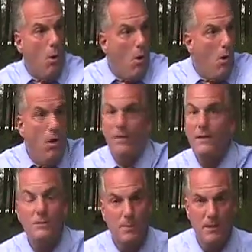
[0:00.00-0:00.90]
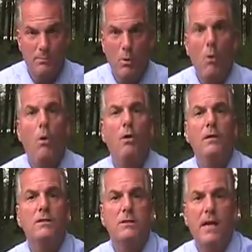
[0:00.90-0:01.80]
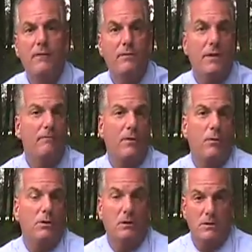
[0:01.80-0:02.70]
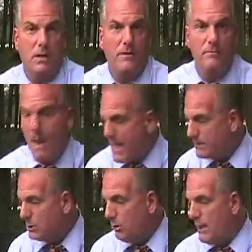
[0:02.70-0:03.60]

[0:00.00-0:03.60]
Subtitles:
all these people all his life, never thought that his life mattered.